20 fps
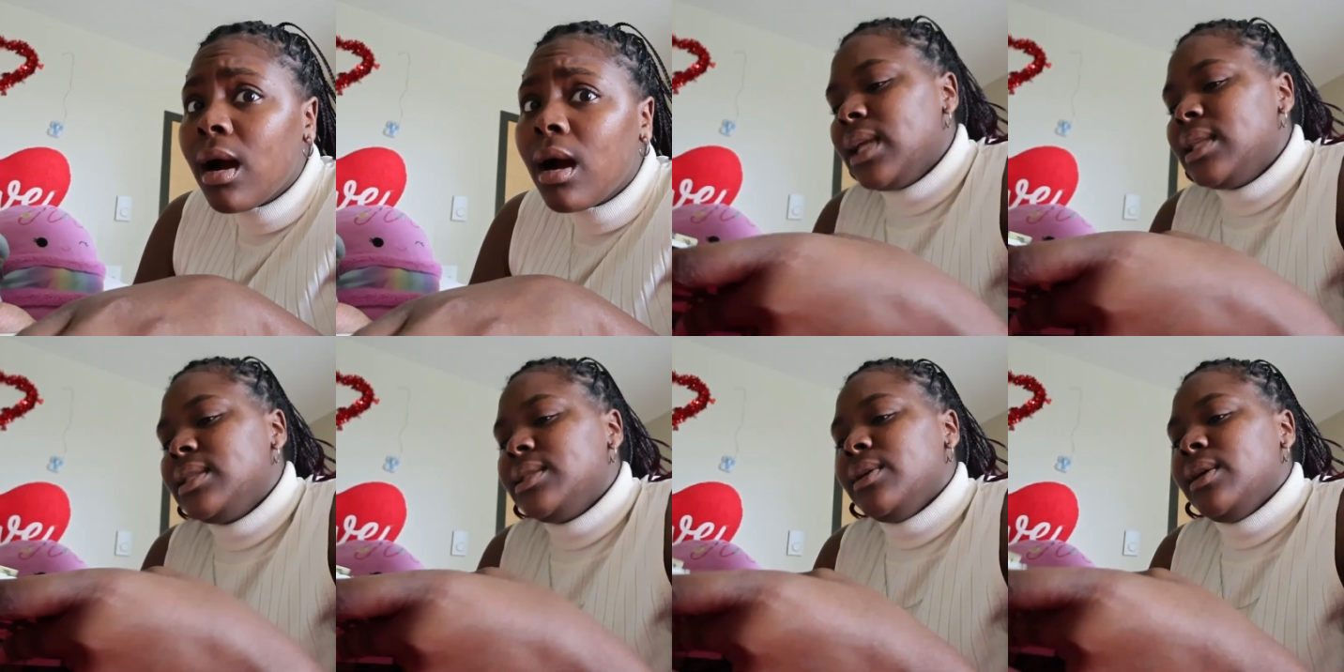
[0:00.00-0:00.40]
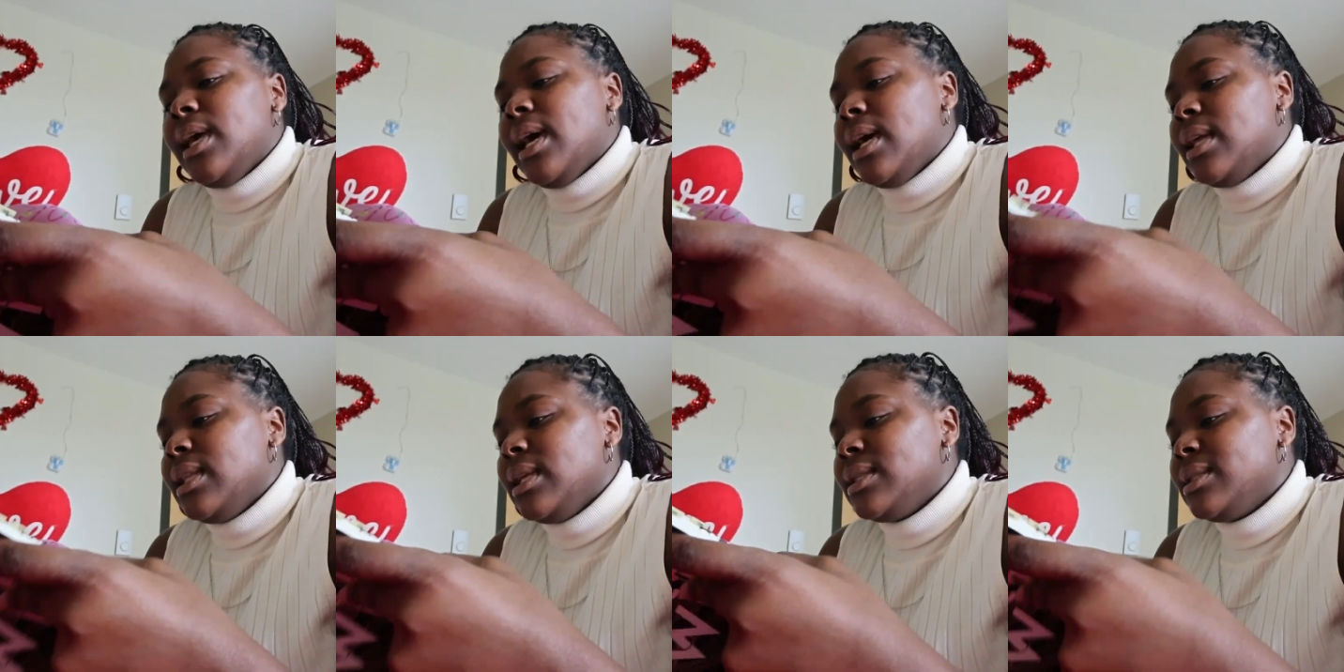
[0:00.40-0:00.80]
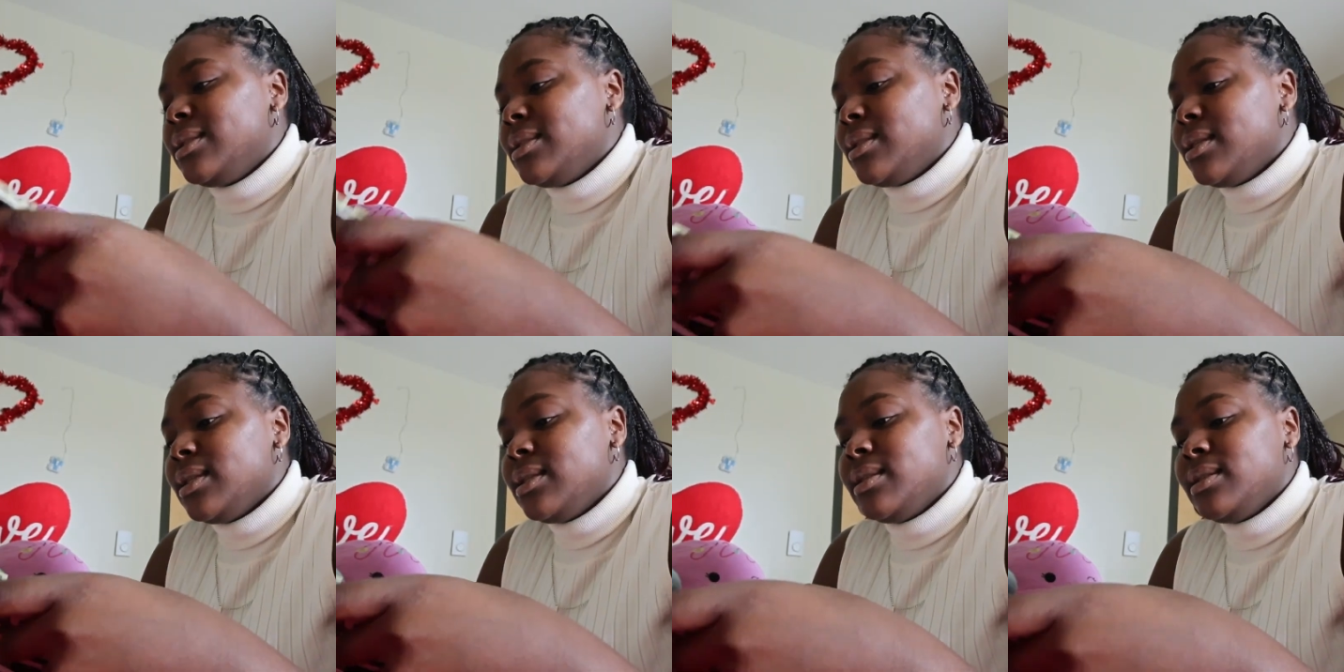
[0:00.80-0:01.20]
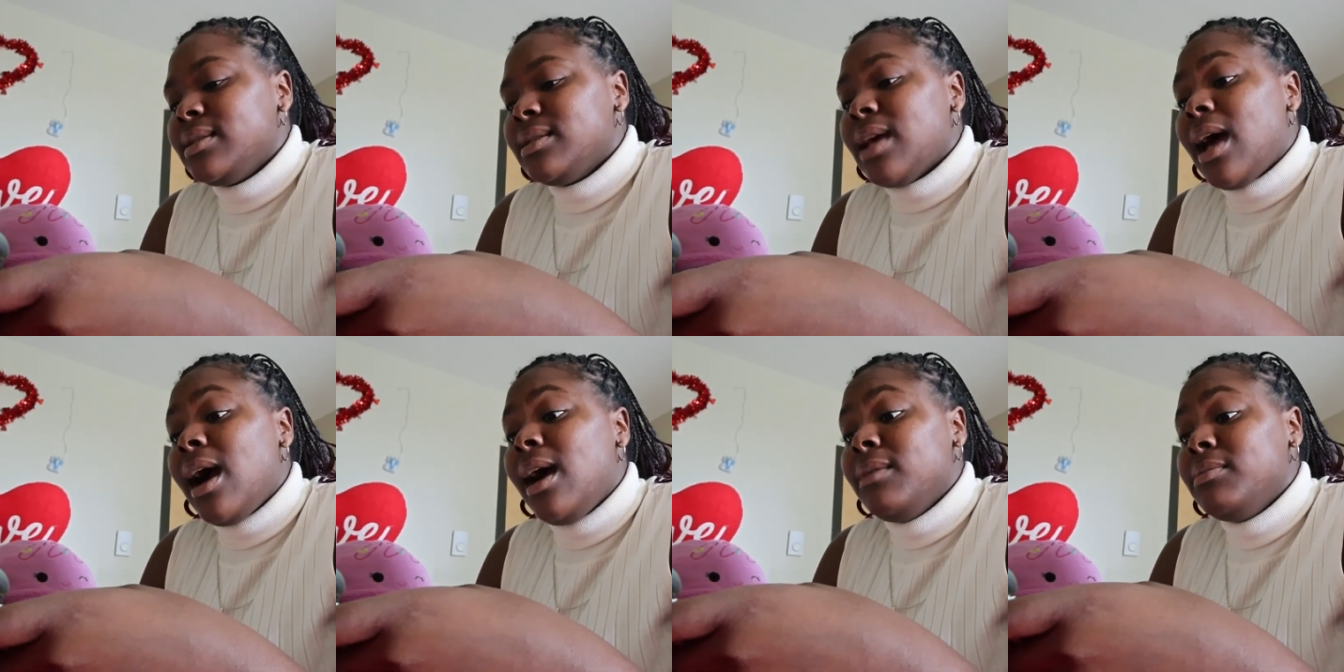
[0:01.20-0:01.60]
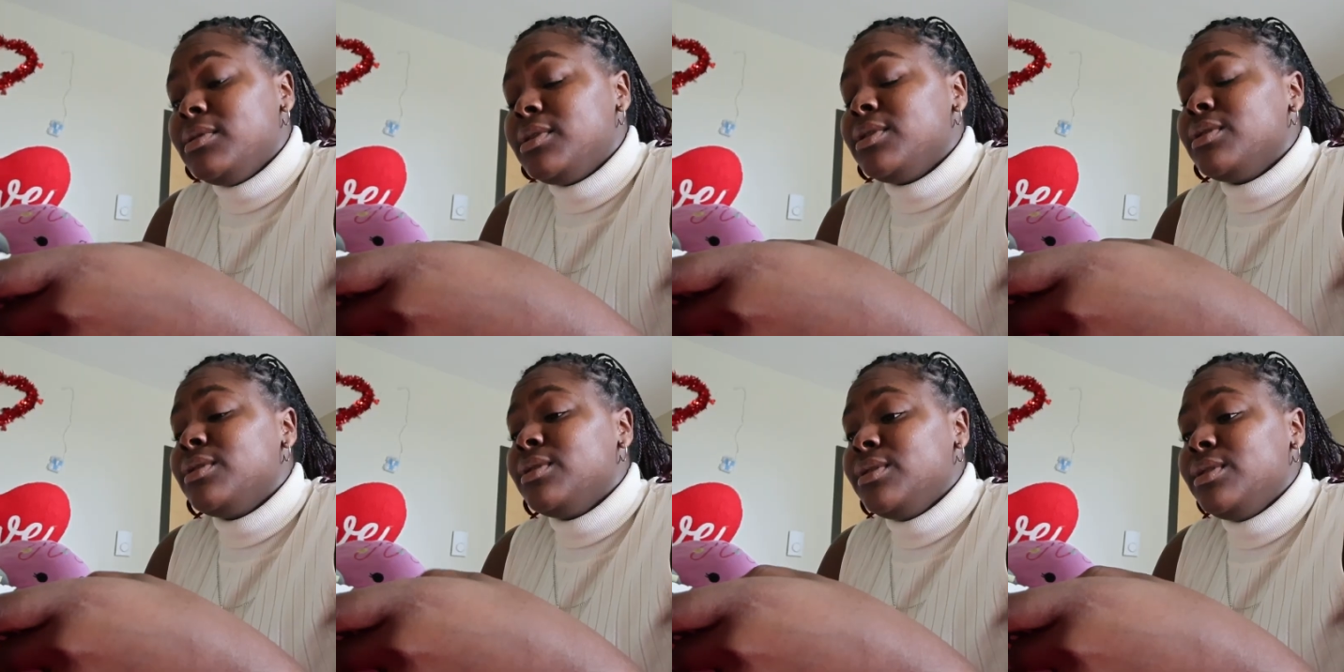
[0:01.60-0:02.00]
and so yeah, this is
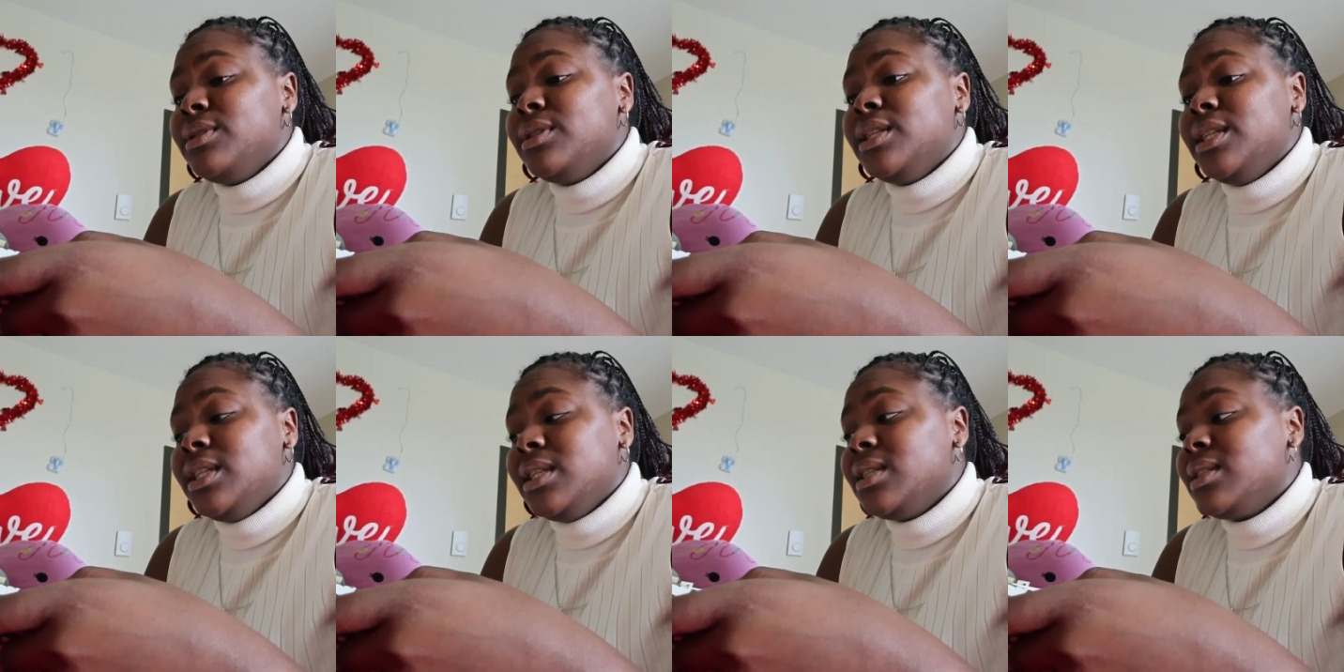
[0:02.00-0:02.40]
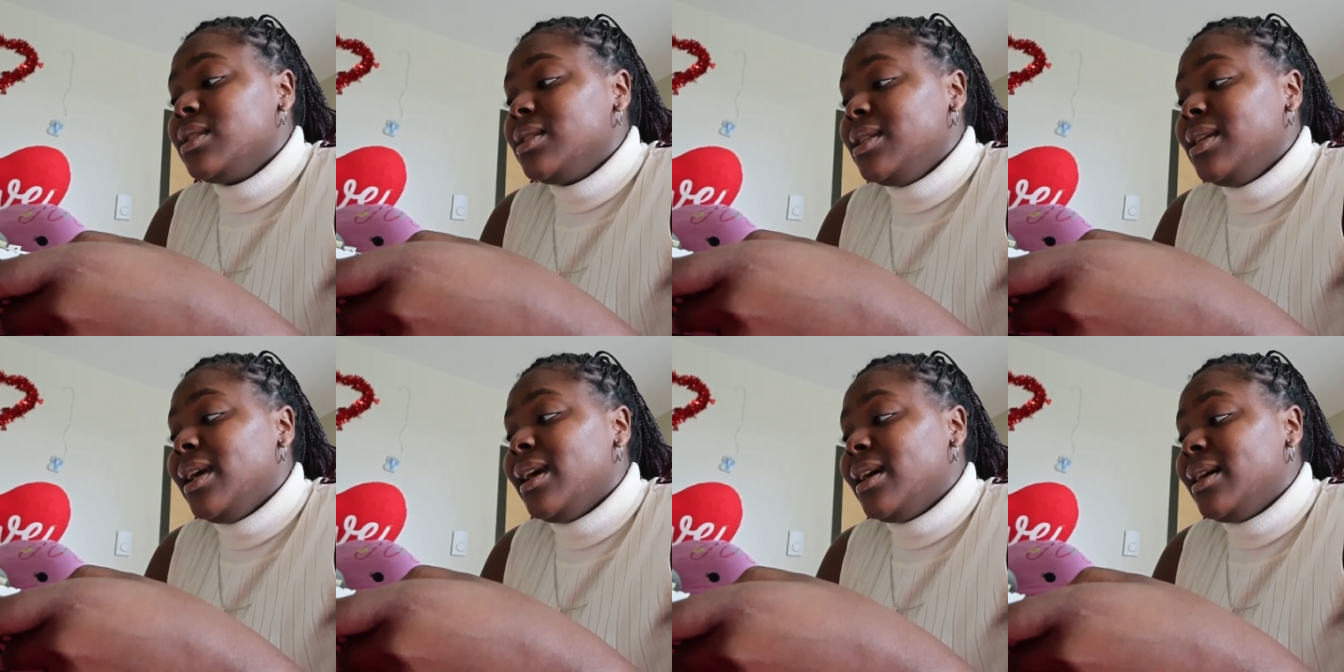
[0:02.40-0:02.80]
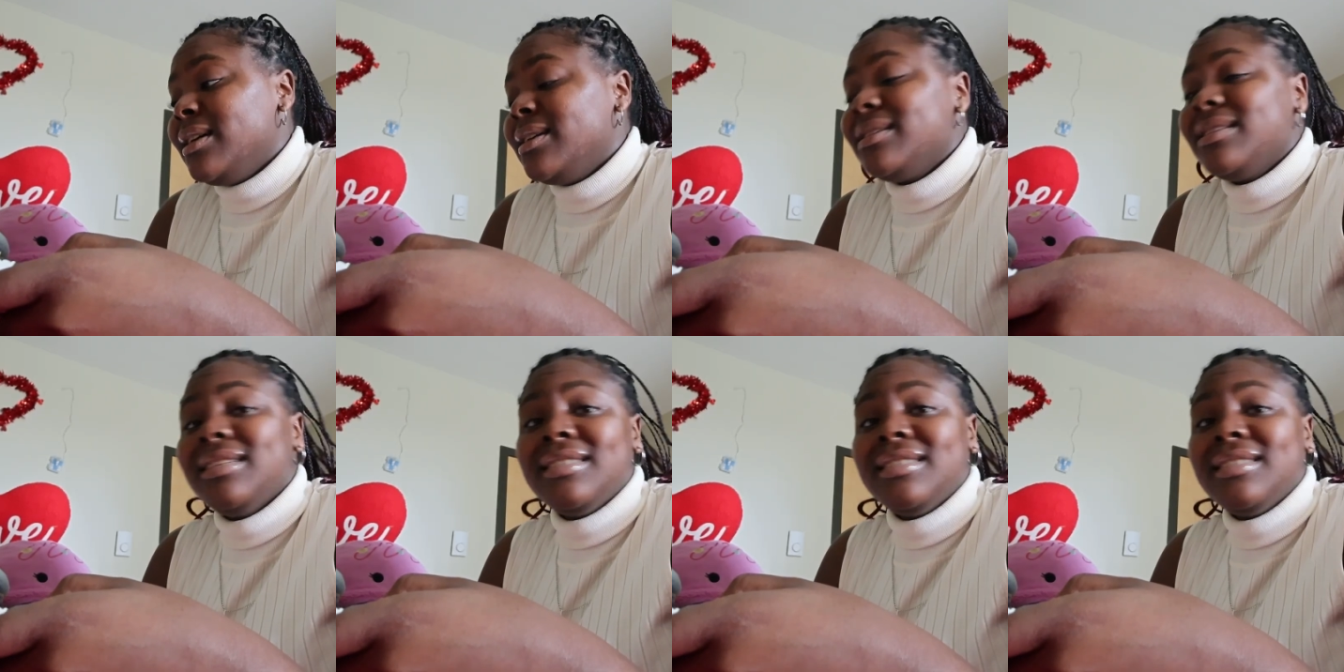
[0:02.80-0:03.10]
absolutely, yeah,